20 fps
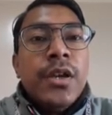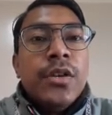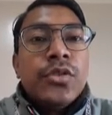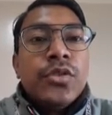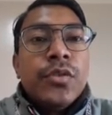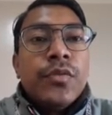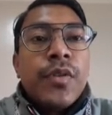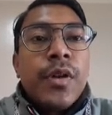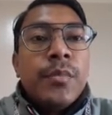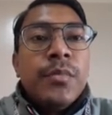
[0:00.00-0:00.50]

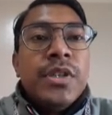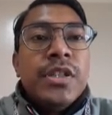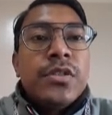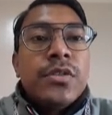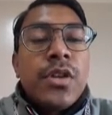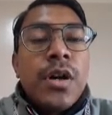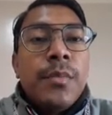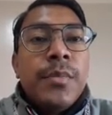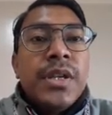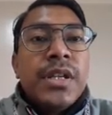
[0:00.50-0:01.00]
So from this
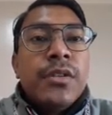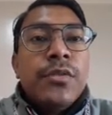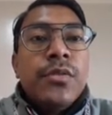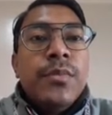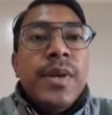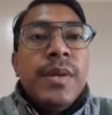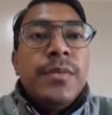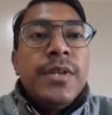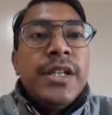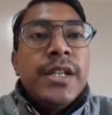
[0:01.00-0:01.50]
topic you
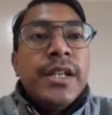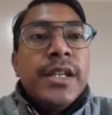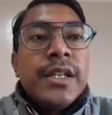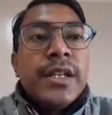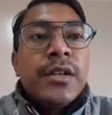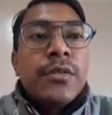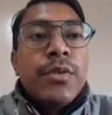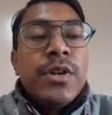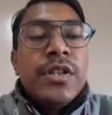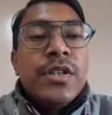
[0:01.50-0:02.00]
may be
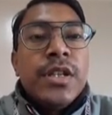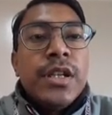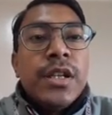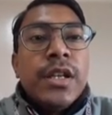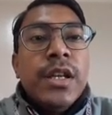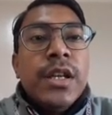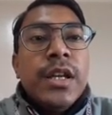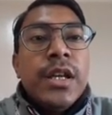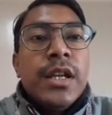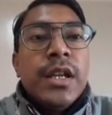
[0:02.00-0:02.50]
getting a
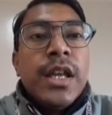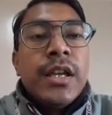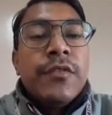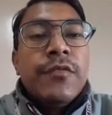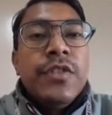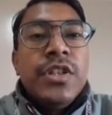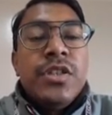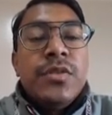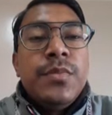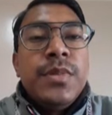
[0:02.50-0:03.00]
question
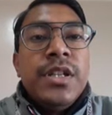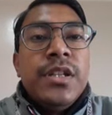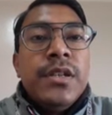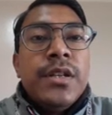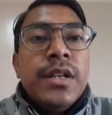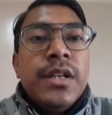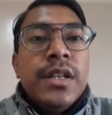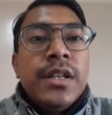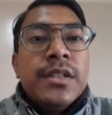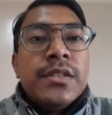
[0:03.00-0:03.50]
like which
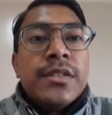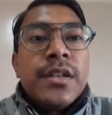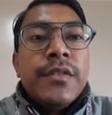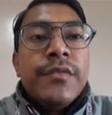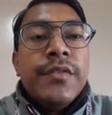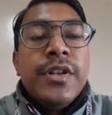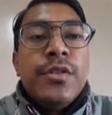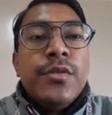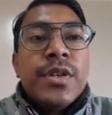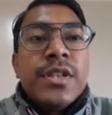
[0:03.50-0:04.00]
period is
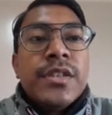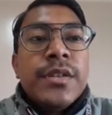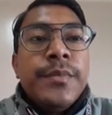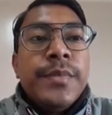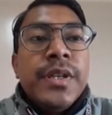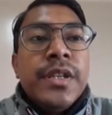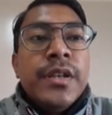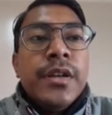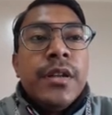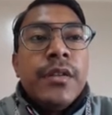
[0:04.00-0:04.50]
referred to as the
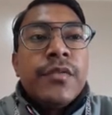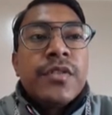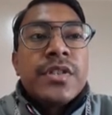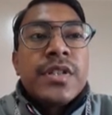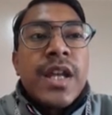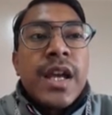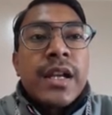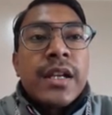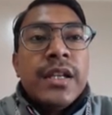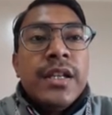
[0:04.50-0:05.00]
period of
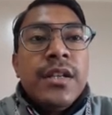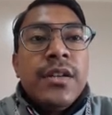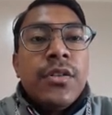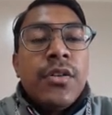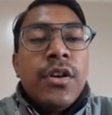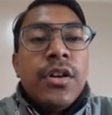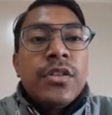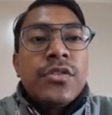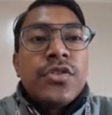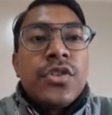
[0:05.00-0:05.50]
stagnant
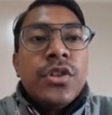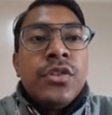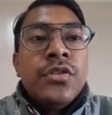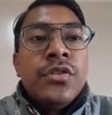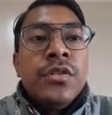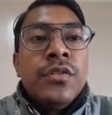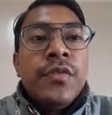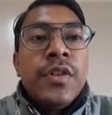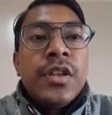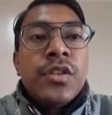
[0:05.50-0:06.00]
or
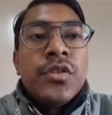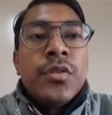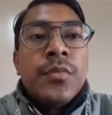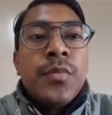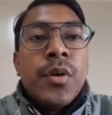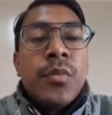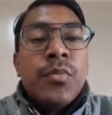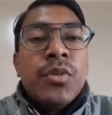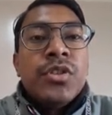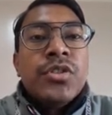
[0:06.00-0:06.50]
stationary phase of
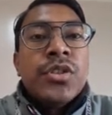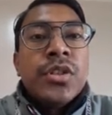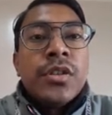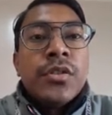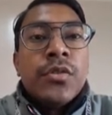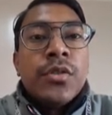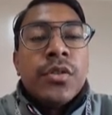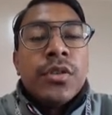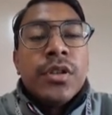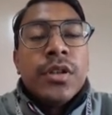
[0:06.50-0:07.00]
population
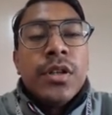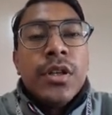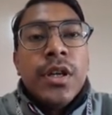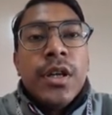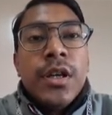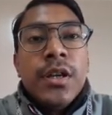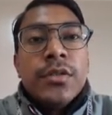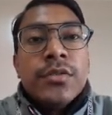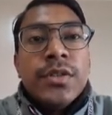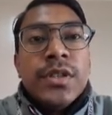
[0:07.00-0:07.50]
growth.
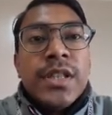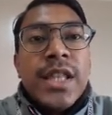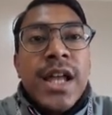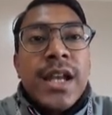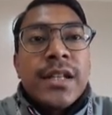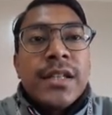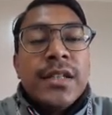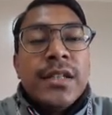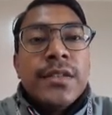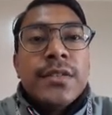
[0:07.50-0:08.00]
So in
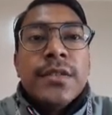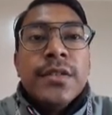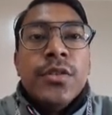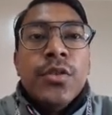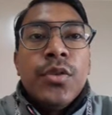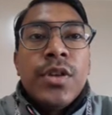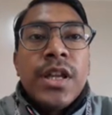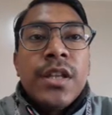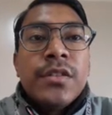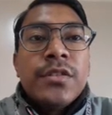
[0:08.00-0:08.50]
that case
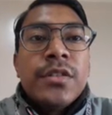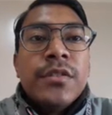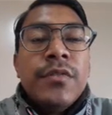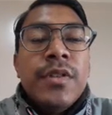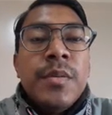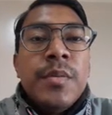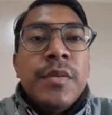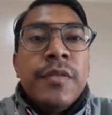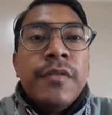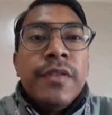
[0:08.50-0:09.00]
your answer
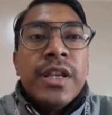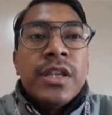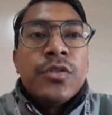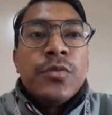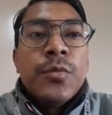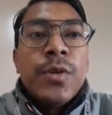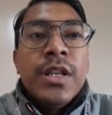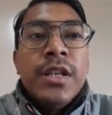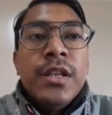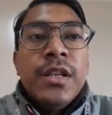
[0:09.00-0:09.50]
will be phase
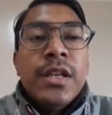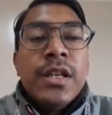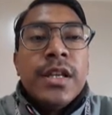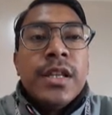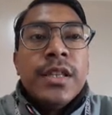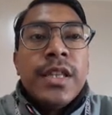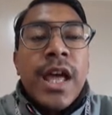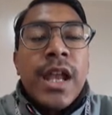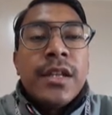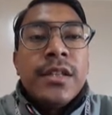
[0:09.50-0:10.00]

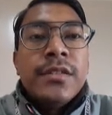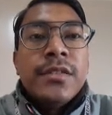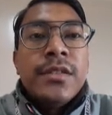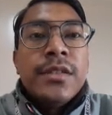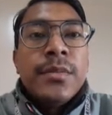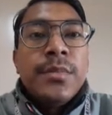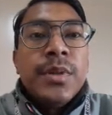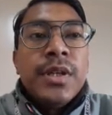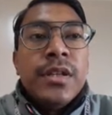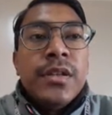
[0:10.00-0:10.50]
1, that is
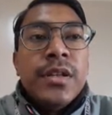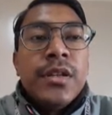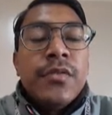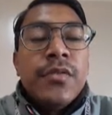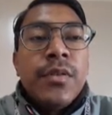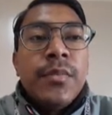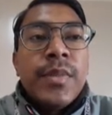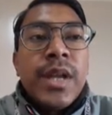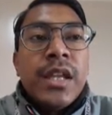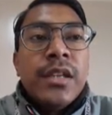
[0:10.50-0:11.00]
the period
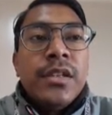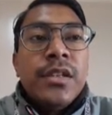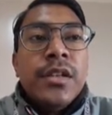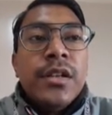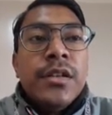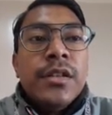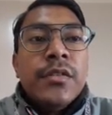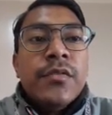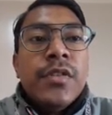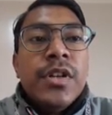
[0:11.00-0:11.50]
from
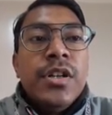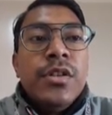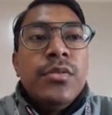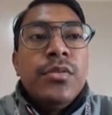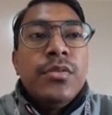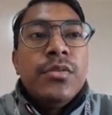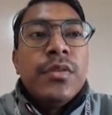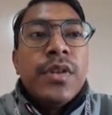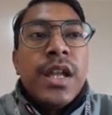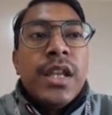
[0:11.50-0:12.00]
1901 to
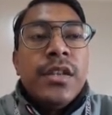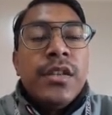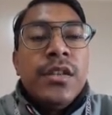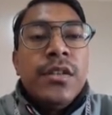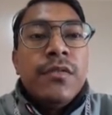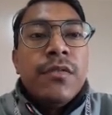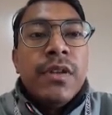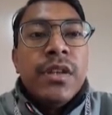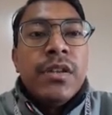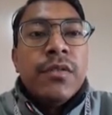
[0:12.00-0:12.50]

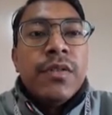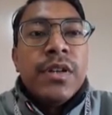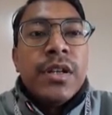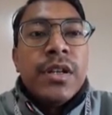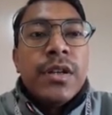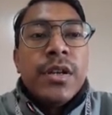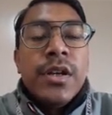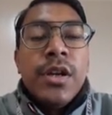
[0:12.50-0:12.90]
1921.